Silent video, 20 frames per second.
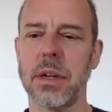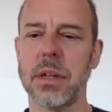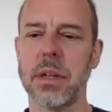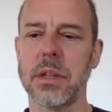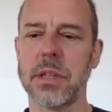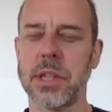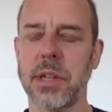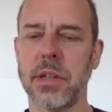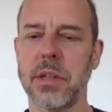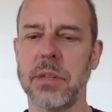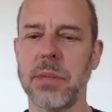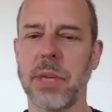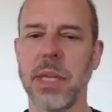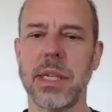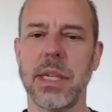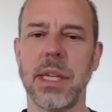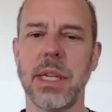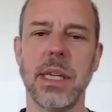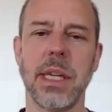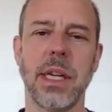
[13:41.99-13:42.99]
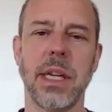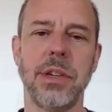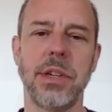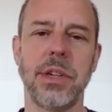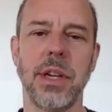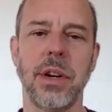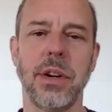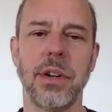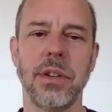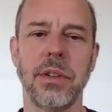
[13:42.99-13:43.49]
still in my teenage
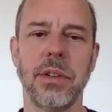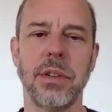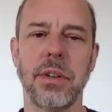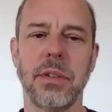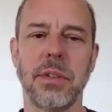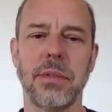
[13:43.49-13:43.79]
years,